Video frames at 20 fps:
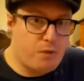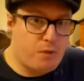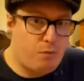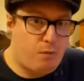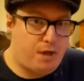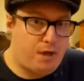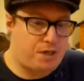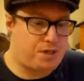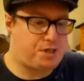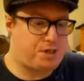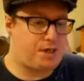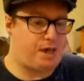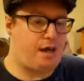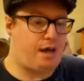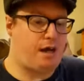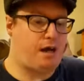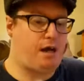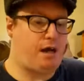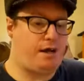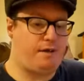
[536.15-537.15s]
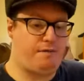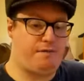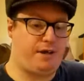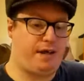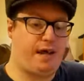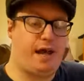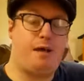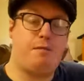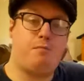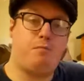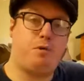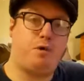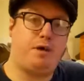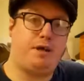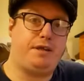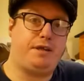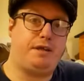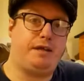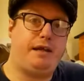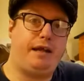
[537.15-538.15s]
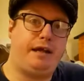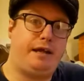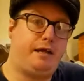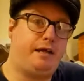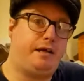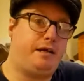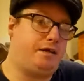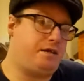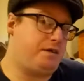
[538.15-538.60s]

which I've again put in the link